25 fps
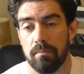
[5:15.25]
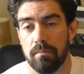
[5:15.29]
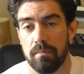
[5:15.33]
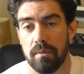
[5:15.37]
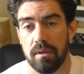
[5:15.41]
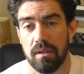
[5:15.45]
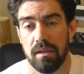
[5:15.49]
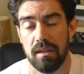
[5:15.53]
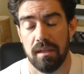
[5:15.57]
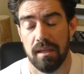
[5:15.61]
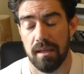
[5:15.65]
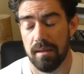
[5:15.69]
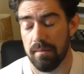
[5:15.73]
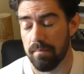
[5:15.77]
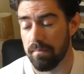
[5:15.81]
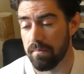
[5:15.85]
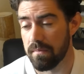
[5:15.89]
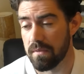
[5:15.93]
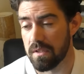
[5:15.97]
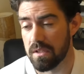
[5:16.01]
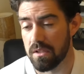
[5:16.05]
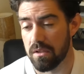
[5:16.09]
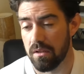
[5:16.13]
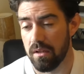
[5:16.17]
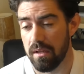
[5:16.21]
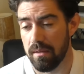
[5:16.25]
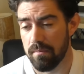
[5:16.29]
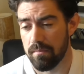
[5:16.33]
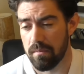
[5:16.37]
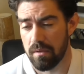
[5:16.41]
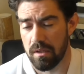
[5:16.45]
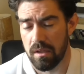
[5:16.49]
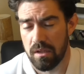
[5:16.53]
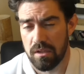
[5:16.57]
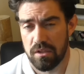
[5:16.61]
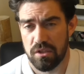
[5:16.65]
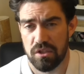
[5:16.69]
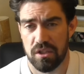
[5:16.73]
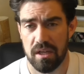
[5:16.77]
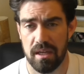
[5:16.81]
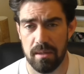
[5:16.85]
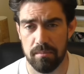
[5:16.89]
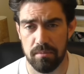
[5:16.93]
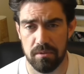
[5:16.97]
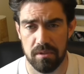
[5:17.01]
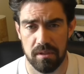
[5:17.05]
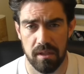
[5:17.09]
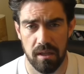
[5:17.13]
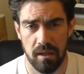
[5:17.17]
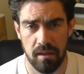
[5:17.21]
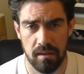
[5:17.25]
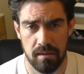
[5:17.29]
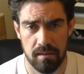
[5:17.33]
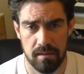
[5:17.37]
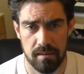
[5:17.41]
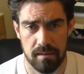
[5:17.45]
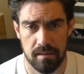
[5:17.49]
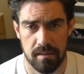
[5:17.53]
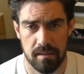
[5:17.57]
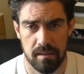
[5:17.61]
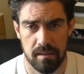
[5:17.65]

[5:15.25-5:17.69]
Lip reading: But yeah, so that jab's done.